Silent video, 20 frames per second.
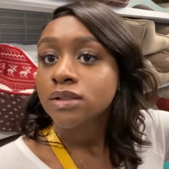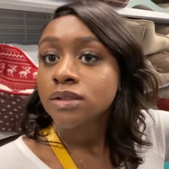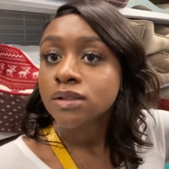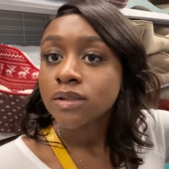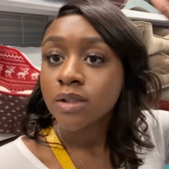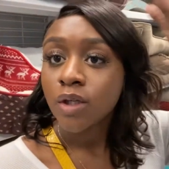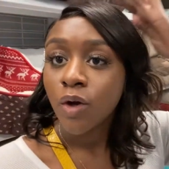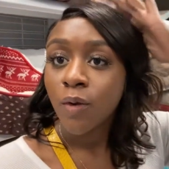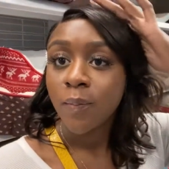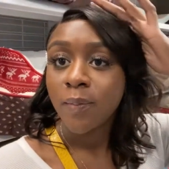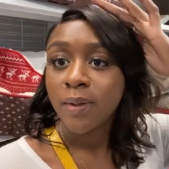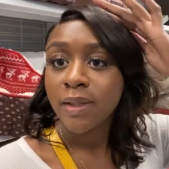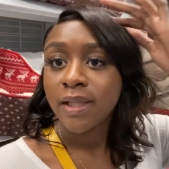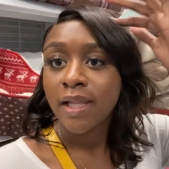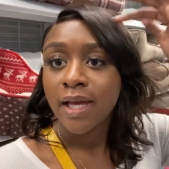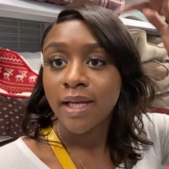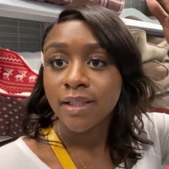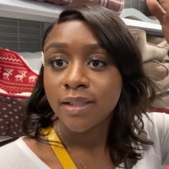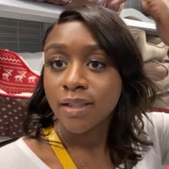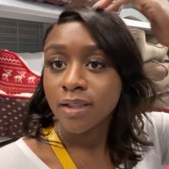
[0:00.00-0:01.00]
So I'm in
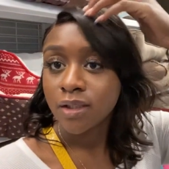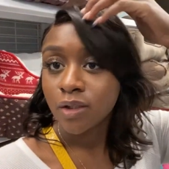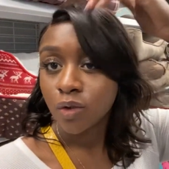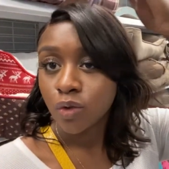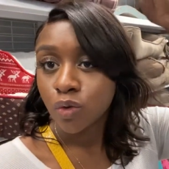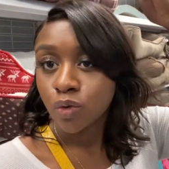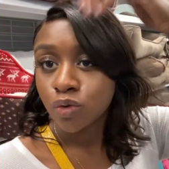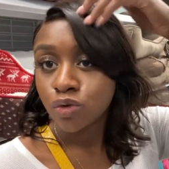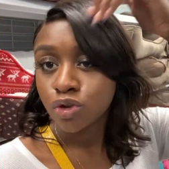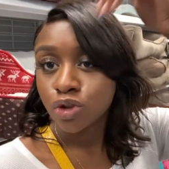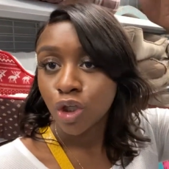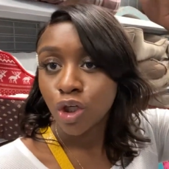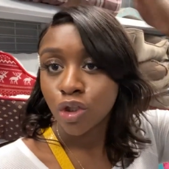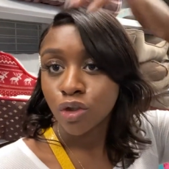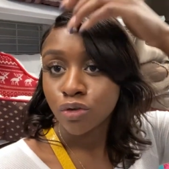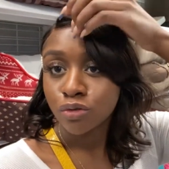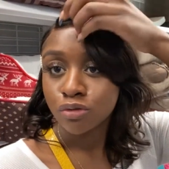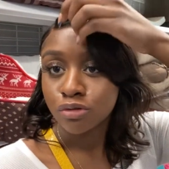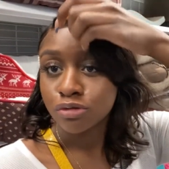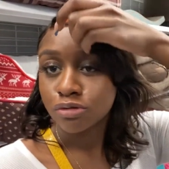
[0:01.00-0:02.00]
like the little
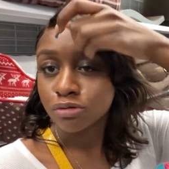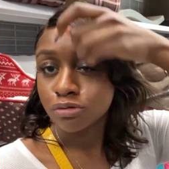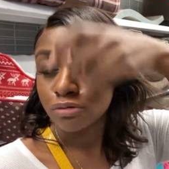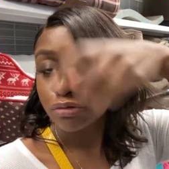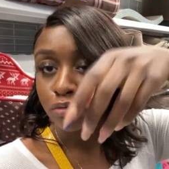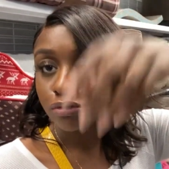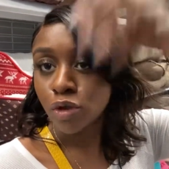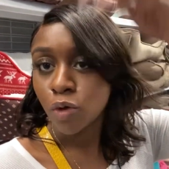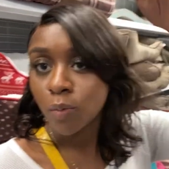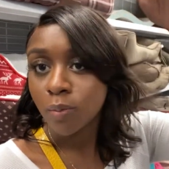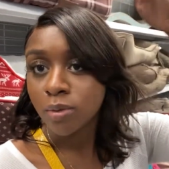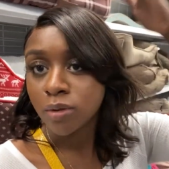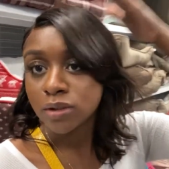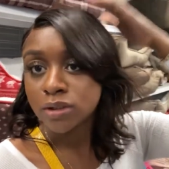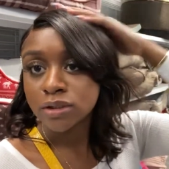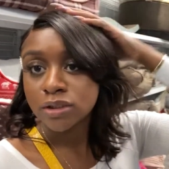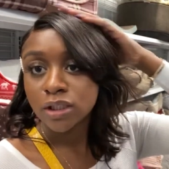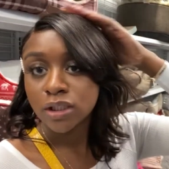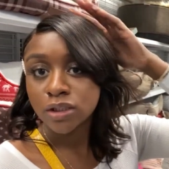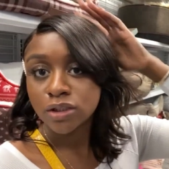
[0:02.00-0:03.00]
journals, notebook
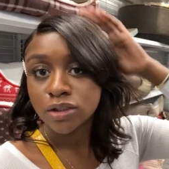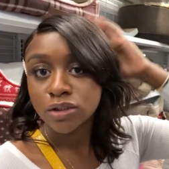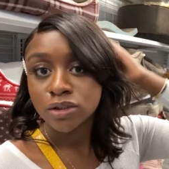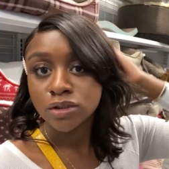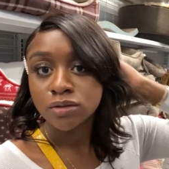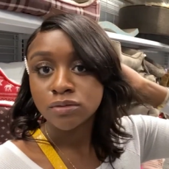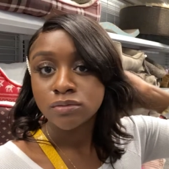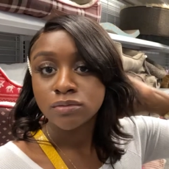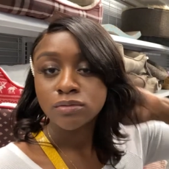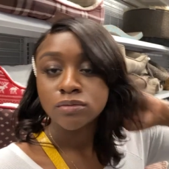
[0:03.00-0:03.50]
section